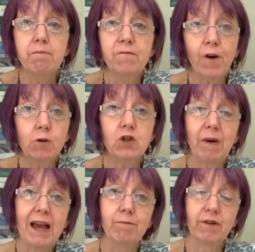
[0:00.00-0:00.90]
fold your
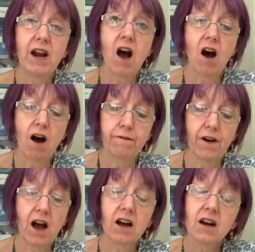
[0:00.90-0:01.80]
paper in
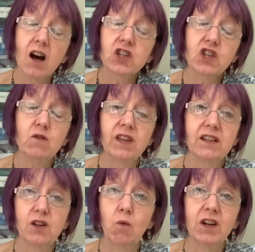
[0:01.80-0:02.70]
half, cut two
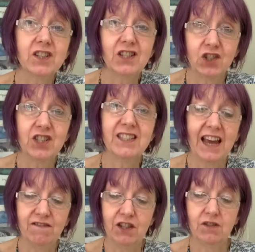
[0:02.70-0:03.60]
things at once, it just
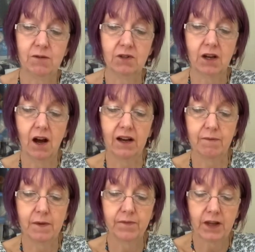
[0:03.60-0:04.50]
saves you some
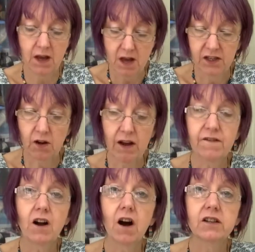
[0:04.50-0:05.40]
time. So
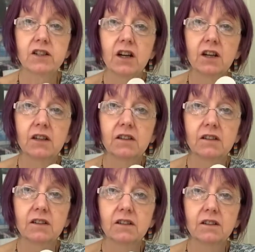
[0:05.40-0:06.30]
I've cut,
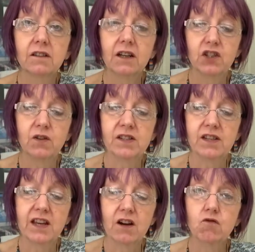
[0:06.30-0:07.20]
as you can
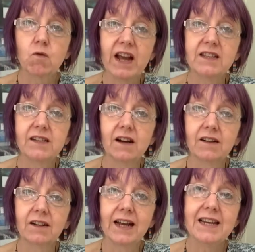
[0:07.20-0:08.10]
see, a grey
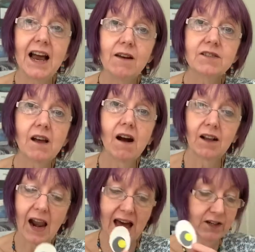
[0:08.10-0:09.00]
circle, a yellow
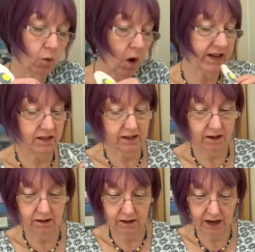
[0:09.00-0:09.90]
circle and a white
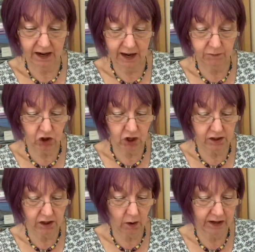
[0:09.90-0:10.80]
circle, and I'm
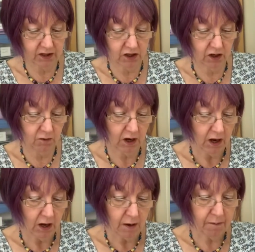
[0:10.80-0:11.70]
just going to
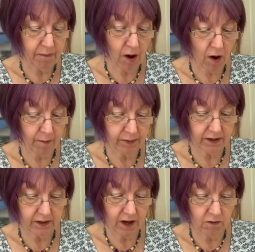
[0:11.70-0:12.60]
top
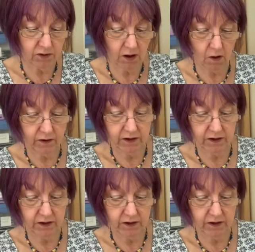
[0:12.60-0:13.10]
those on